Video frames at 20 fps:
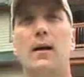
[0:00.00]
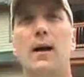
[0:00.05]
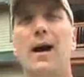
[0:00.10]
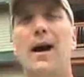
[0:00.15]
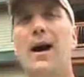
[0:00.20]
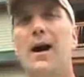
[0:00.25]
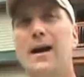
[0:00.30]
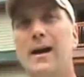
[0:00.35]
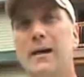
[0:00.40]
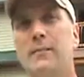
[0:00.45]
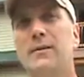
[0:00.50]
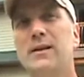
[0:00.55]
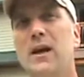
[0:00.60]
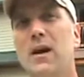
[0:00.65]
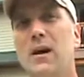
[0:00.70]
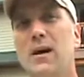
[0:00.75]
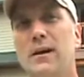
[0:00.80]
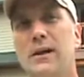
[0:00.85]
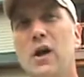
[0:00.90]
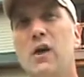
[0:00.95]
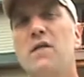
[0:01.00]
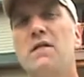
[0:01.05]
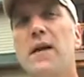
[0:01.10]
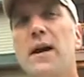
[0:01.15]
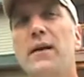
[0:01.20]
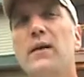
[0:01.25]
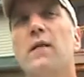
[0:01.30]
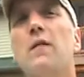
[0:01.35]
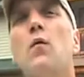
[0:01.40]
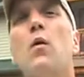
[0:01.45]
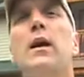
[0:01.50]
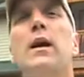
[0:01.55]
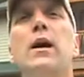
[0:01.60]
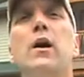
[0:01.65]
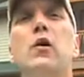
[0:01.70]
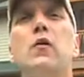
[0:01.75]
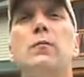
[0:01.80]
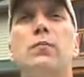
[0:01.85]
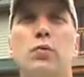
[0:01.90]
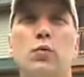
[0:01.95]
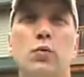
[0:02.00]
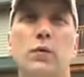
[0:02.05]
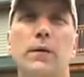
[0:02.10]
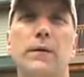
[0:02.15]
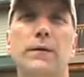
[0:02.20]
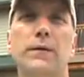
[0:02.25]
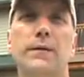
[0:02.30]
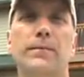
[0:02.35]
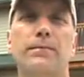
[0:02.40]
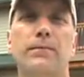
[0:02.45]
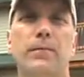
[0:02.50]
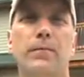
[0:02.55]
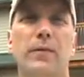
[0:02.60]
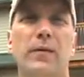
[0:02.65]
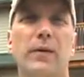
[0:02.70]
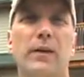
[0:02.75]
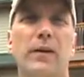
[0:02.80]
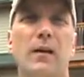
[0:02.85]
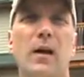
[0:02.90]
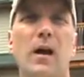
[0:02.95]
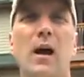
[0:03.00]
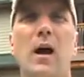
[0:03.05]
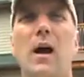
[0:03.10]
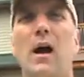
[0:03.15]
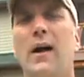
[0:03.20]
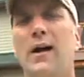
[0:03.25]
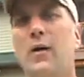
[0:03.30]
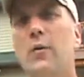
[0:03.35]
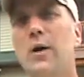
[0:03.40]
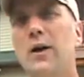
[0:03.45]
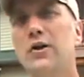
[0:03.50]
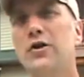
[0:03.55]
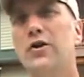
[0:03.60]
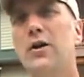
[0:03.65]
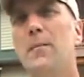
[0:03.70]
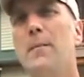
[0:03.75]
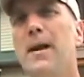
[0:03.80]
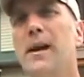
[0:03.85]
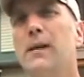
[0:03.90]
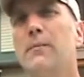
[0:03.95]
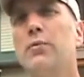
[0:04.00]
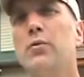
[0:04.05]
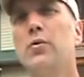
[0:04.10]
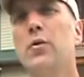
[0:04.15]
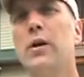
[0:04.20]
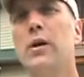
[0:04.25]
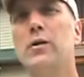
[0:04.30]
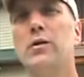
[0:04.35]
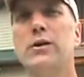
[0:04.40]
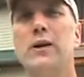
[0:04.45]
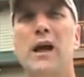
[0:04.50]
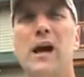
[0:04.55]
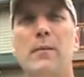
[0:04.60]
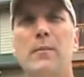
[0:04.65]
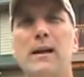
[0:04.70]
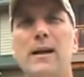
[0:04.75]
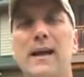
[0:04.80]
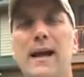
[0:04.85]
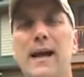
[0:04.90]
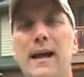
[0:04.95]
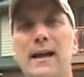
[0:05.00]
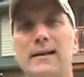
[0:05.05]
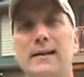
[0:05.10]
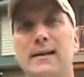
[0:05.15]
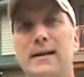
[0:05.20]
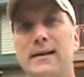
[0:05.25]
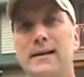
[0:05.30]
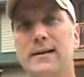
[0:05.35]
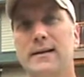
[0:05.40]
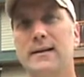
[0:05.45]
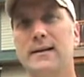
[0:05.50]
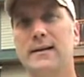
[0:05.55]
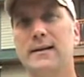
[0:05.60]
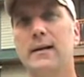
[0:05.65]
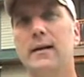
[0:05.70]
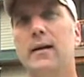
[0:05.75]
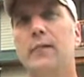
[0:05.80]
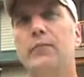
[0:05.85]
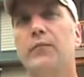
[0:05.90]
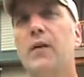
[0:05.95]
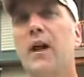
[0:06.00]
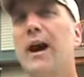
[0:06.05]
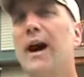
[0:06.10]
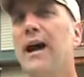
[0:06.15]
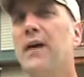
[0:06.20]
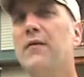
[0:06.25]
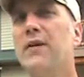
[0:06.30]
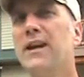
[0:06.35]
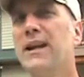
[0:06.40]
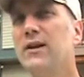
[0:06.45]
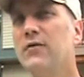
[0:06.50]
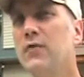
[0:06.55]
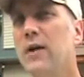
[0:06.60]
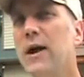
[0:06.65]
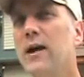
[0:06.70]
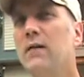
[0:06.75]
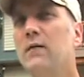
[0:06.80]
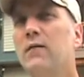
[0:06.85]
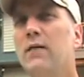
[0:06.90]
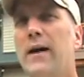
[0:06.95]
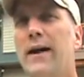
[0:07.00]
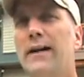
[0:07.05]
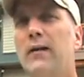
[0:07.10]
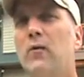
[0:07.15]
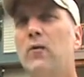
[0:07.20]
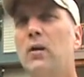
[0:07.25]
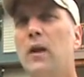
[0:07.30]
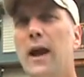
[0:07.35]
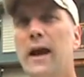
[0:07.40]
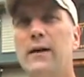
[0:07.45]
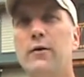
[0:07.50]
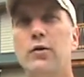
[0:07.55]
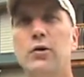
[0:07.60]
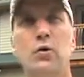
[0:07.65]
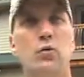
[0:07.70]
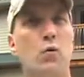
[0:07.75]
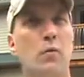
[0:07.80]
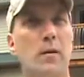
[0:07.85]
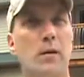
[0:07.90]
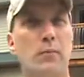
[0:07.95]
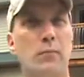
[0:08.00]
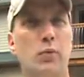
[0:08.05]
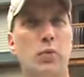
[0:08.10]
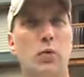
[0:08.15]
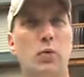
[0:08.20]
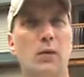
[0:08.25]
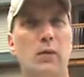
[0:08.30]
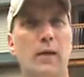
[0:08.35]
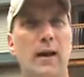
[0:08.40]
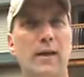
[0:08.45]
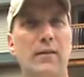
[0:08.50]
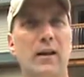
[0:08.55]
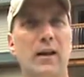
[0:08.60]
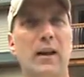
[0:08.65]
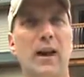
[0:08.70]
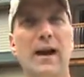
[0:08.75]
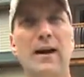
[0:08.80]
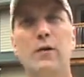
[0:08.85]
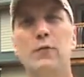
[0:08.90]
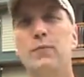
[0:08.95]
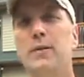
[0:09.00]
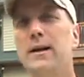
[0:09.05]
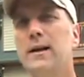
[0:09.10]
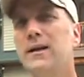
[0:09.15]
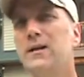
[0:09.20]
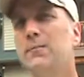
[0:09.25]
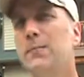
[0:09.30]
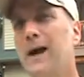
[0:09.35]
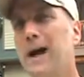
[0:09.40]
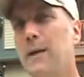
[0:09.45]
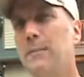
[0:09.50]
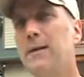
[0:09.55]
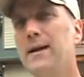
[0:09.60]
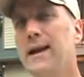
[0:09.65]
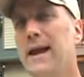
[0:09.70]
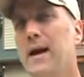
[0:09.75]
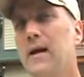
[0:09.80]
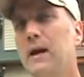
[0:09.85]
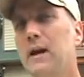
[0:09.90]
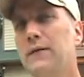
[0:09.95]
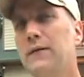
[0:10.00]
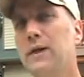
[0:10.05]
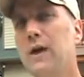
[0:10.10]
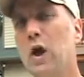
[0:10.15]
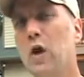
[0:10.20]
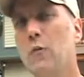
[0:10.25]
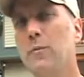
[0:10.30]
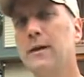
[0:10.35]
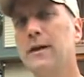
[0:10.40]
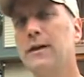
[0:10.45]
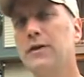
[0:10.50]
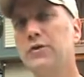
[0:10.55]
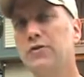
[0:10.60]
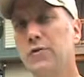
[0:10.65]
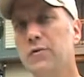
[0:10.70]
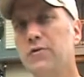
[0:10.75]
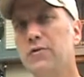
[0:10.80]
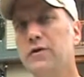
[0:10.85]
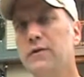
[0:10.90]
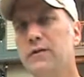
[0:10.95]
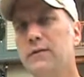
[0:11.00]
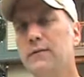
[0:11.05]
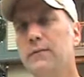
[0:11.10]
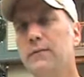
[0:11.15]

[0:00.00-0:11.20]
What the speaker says: Hi, I'm Todd, co-founder of 1-800-POOLS. A question that many pool owners commonly ask is, I have an in-ground vinyl liner swimming pool and the liner bead is popping out of the coping extrusion.